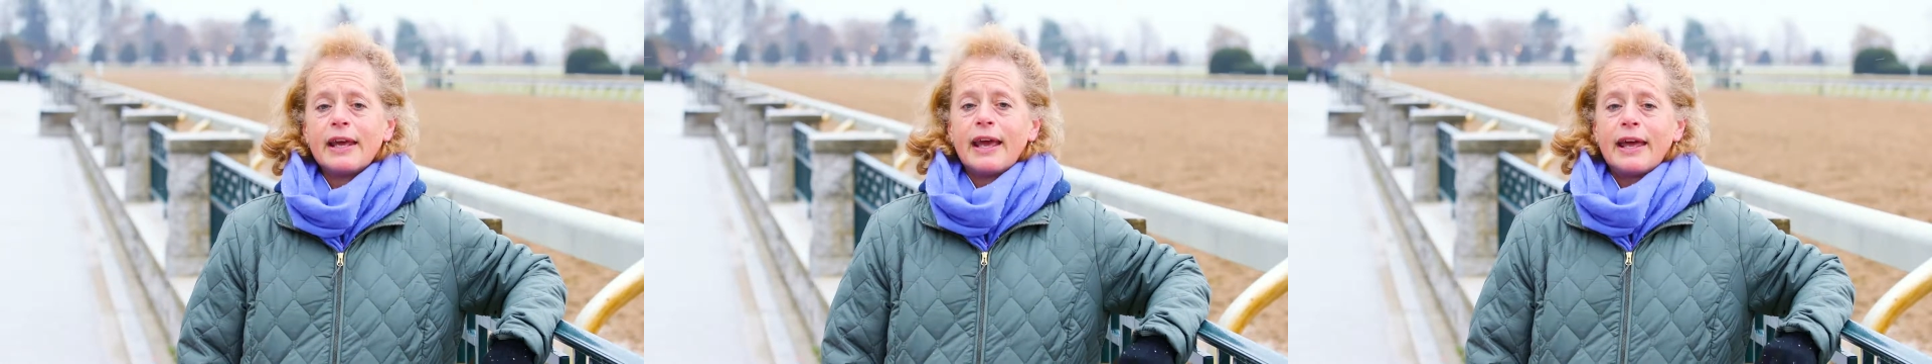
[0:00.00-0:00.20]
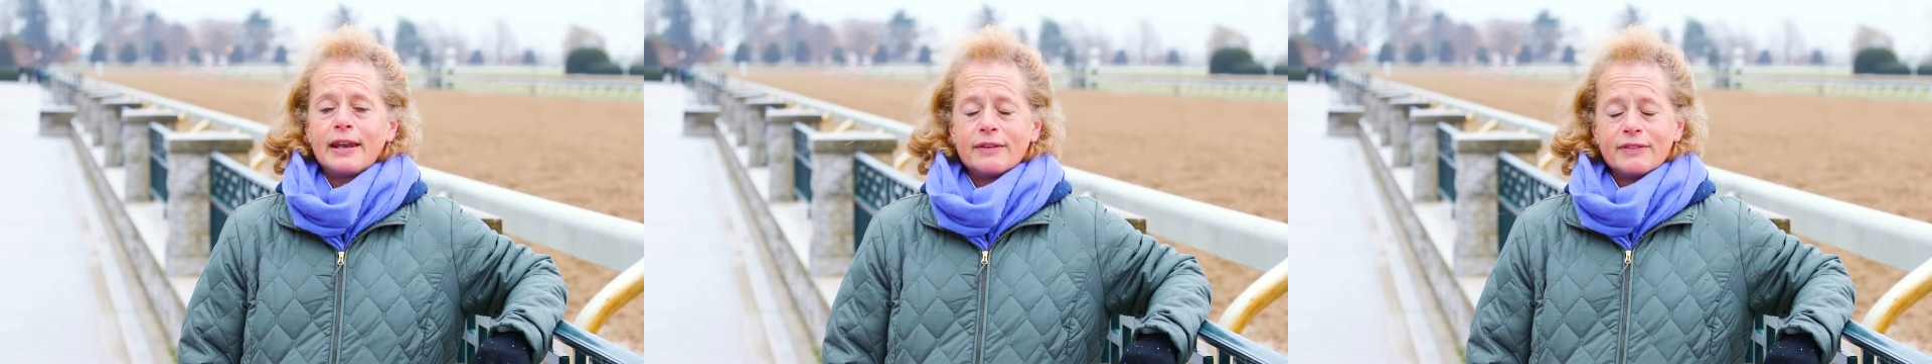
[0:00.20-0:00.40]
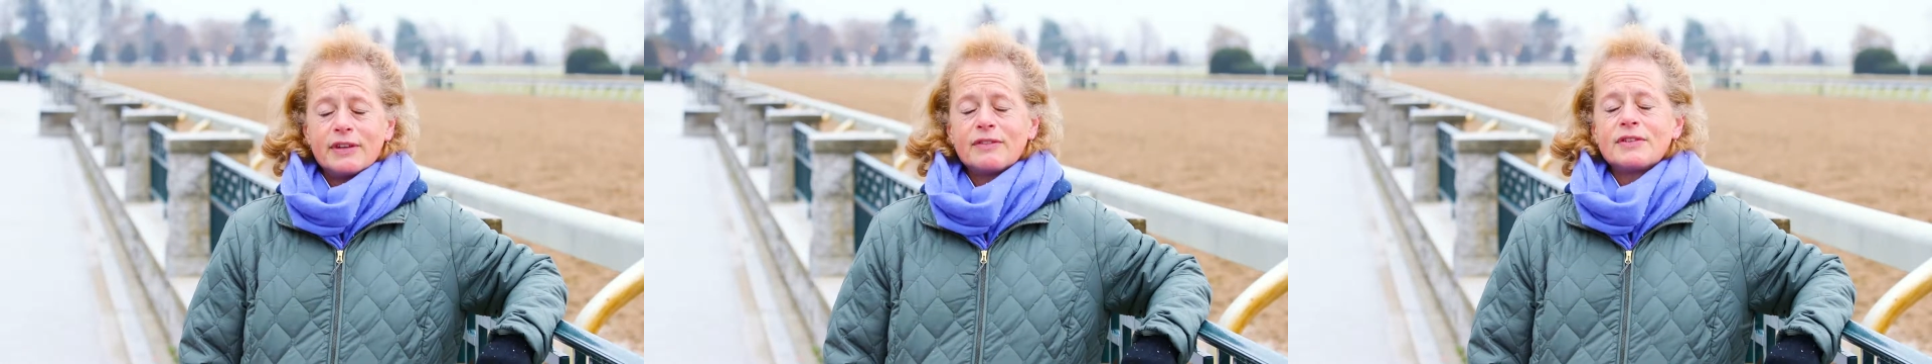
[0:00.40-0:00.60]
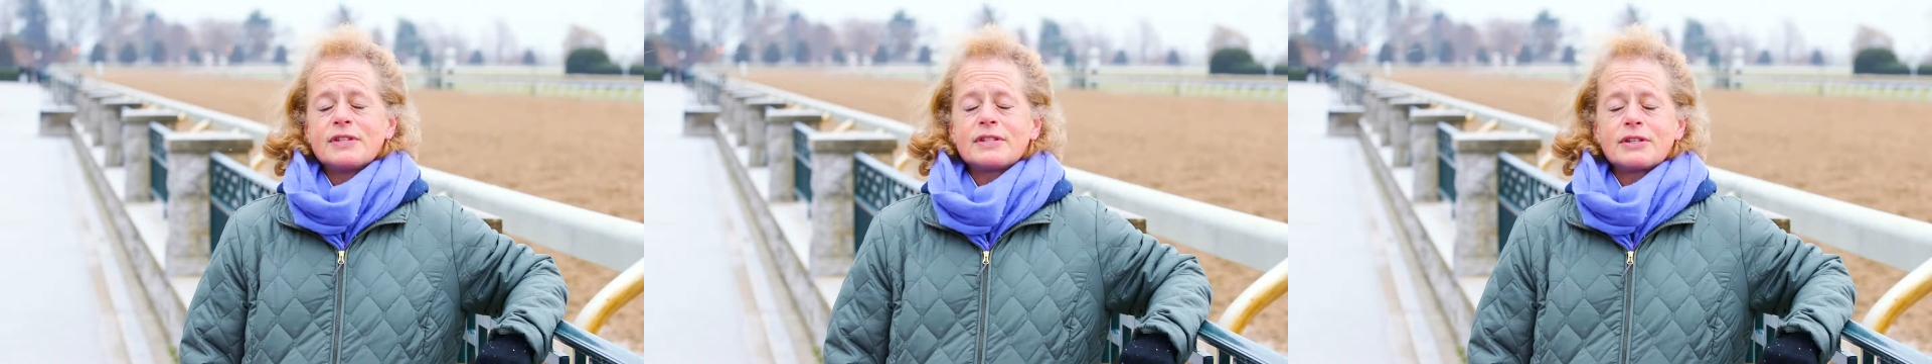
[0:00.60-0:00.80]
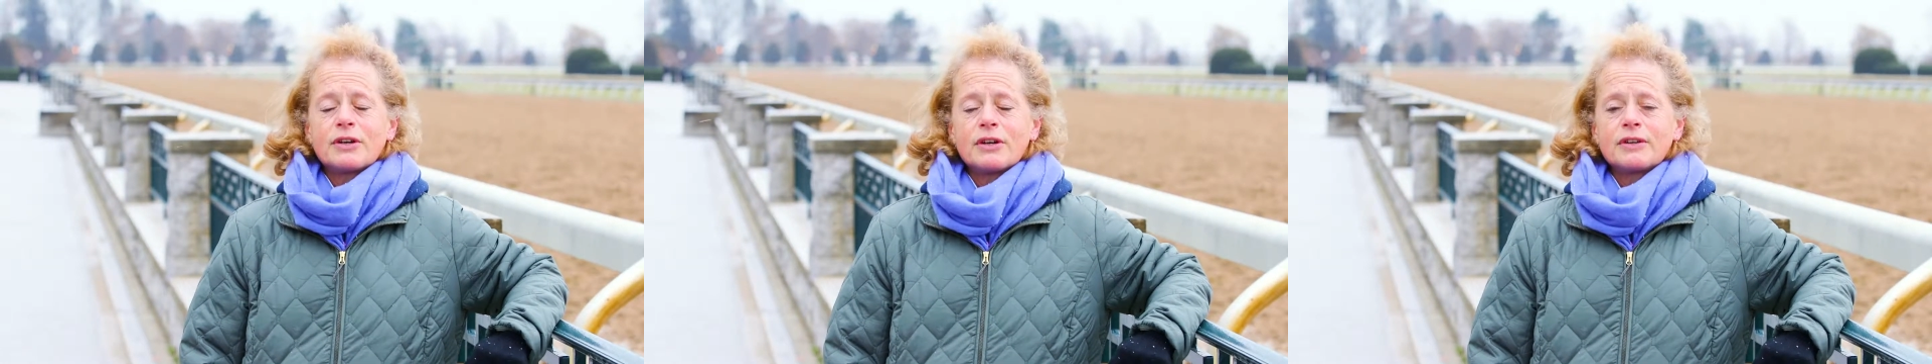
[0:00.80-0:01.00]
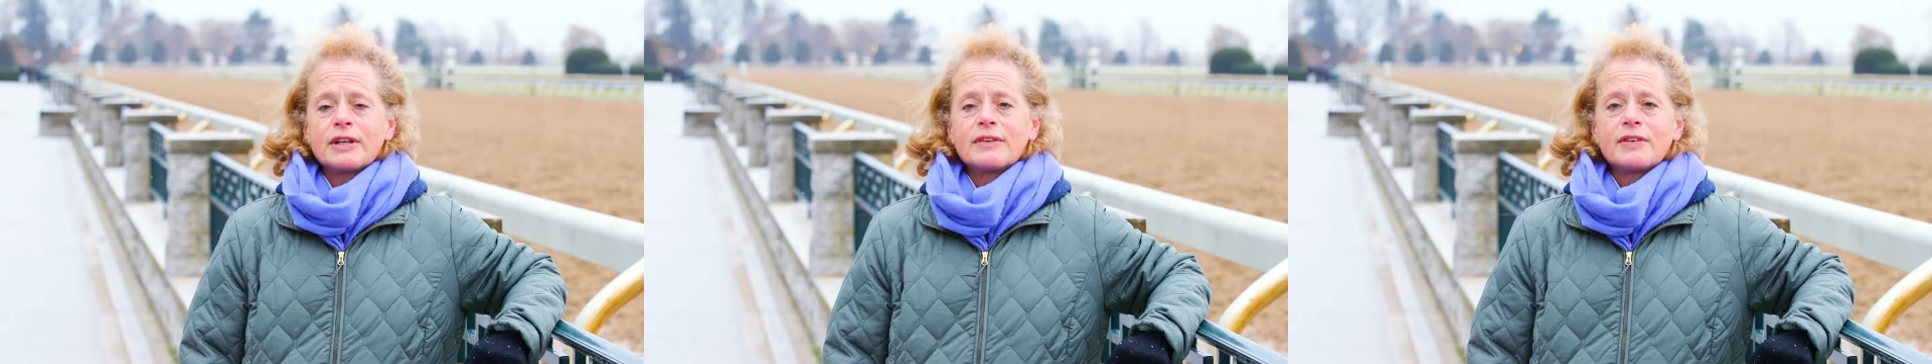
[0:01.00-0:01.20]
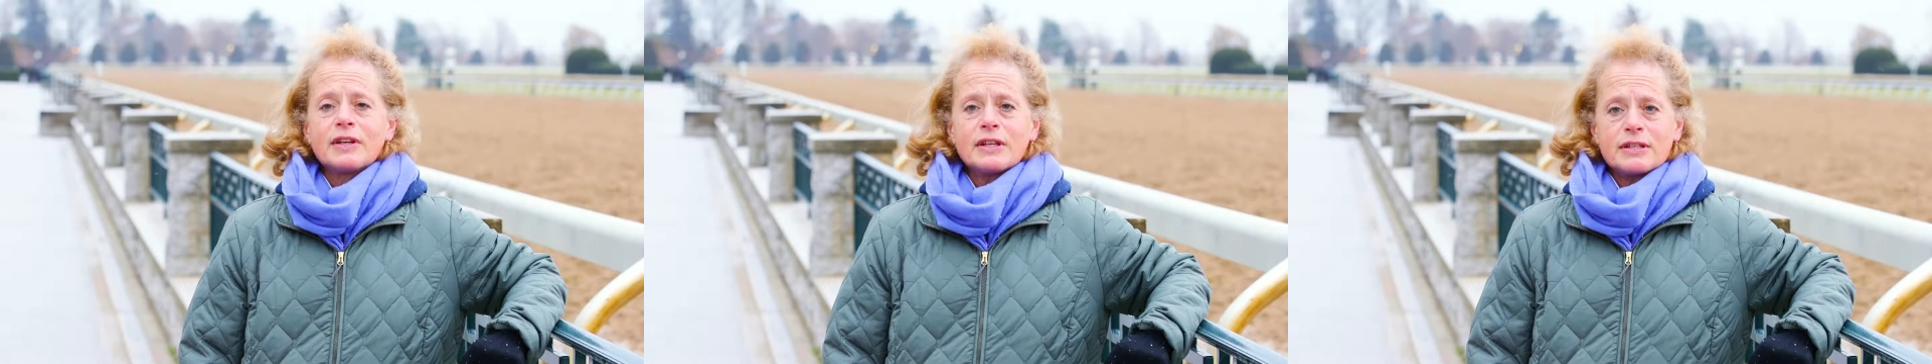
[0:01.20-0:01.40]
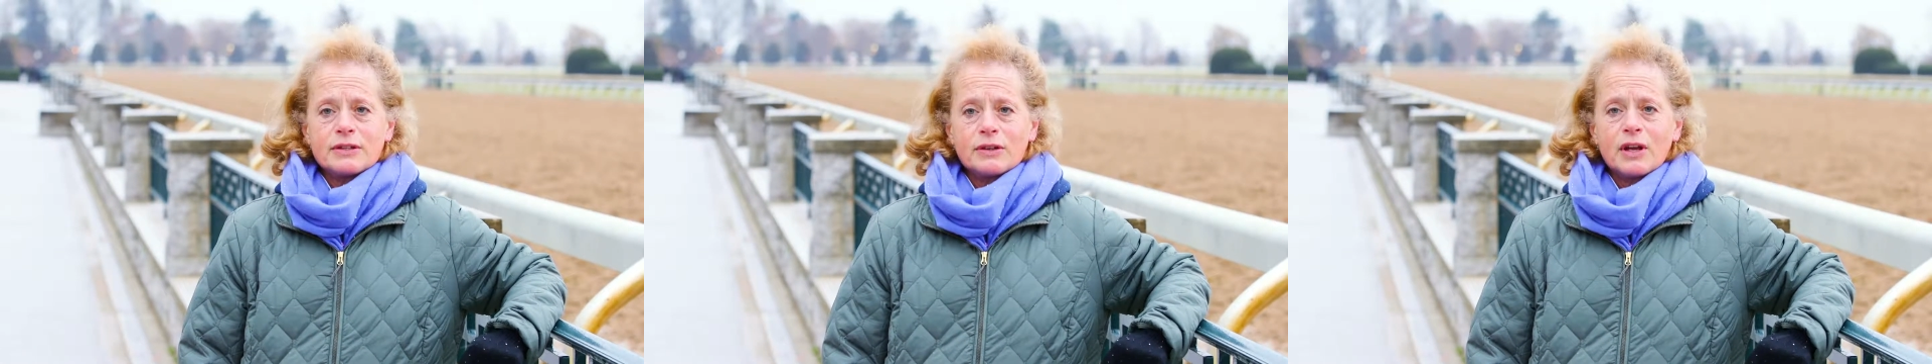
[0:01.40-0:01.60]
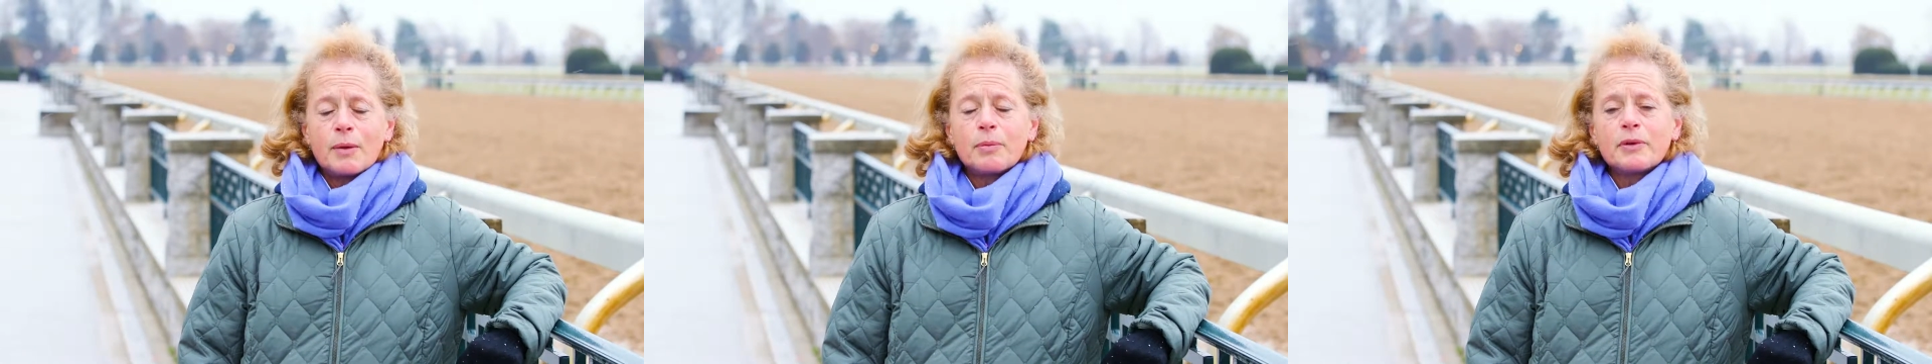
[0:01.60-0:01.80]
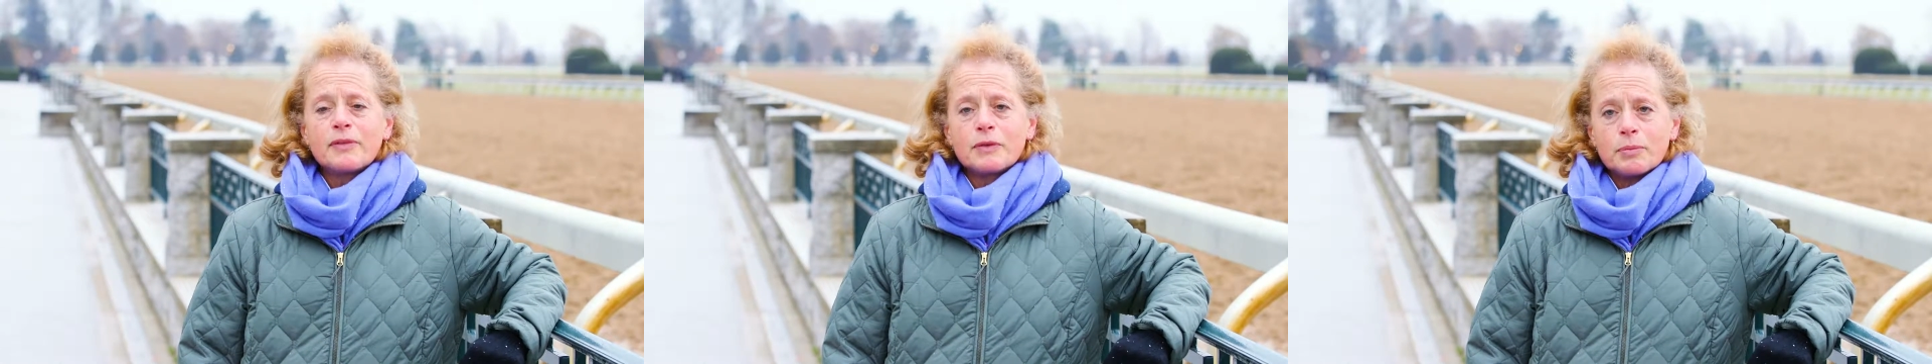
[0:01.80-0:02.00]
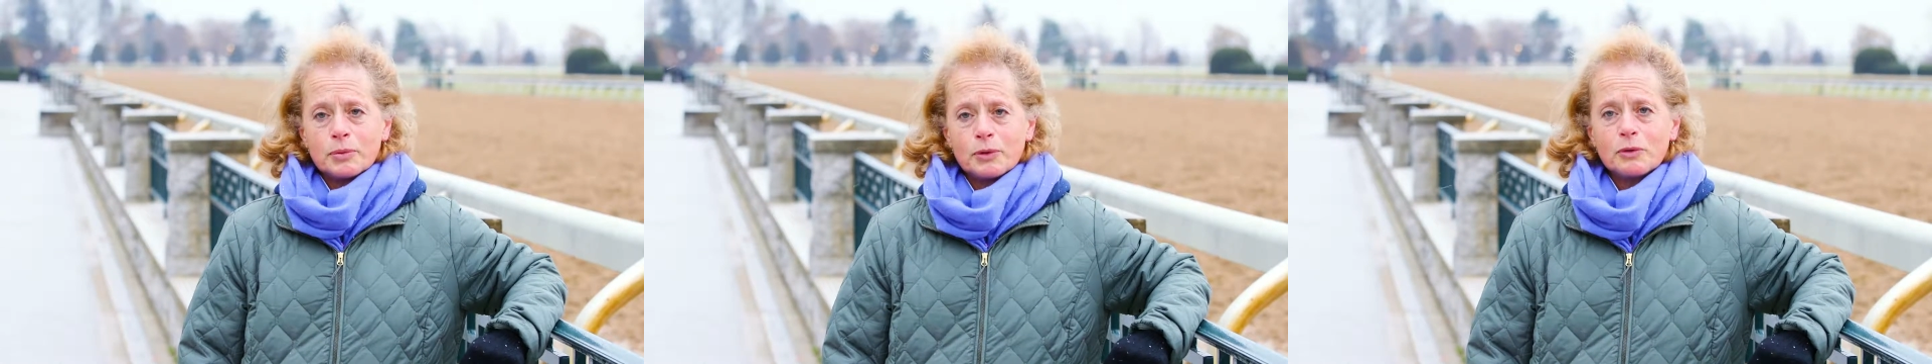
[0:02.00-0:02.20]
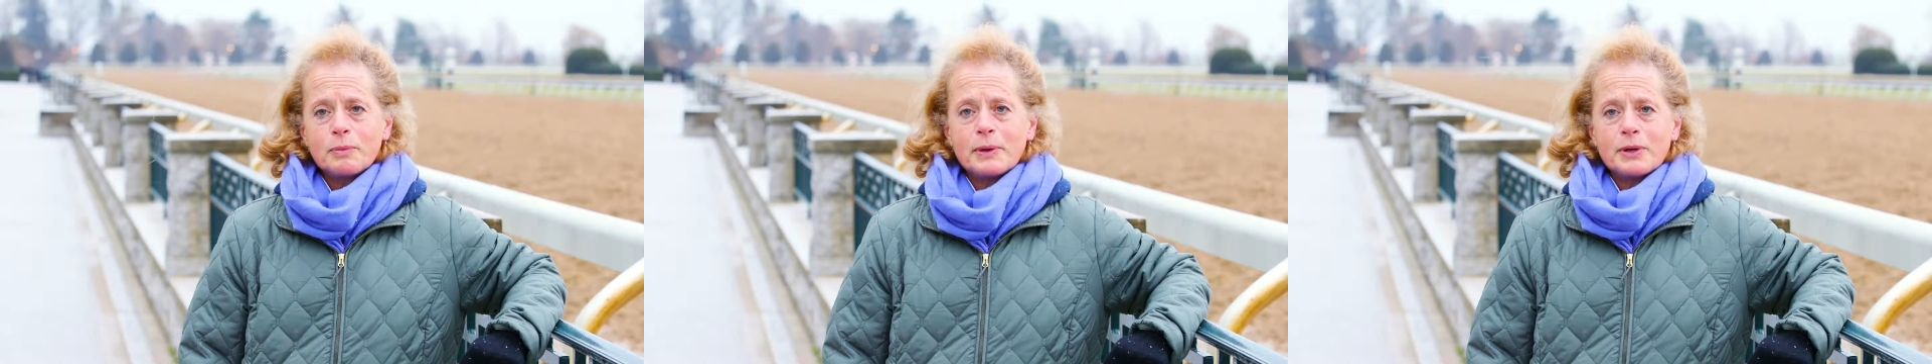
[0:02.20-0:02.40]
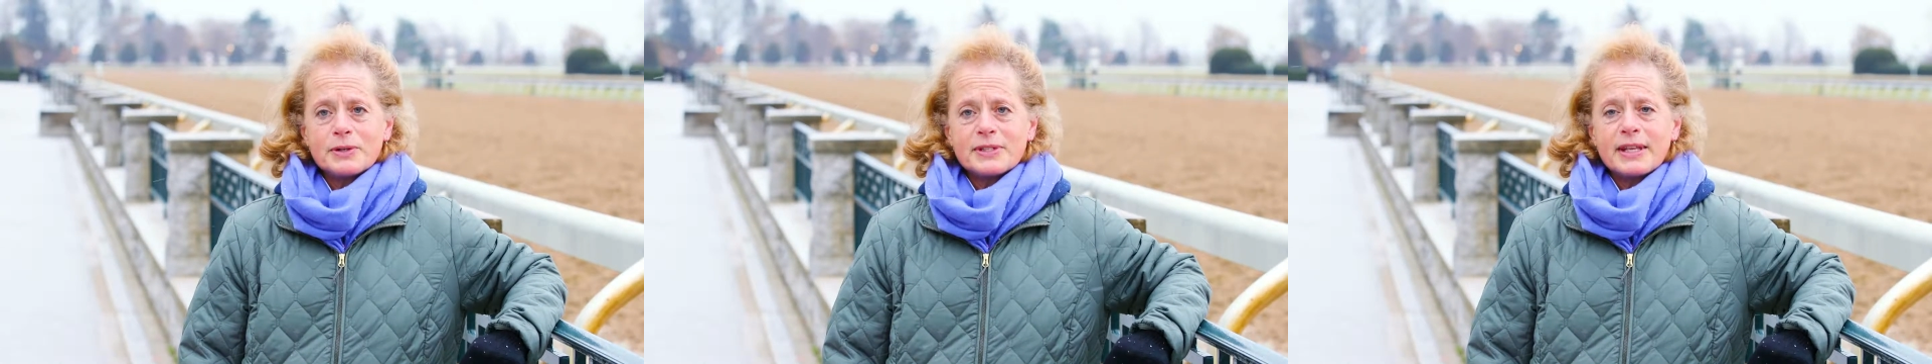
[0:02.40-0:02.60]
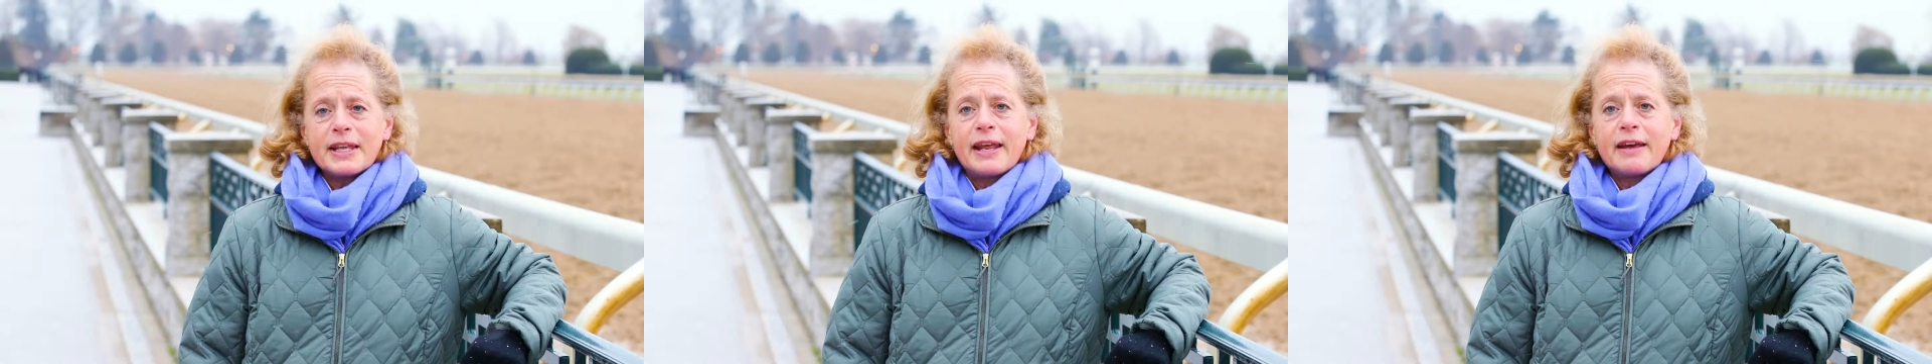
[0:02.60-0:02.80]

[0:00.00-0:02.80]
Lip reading: and have even started giving it to a couple of the brood mares that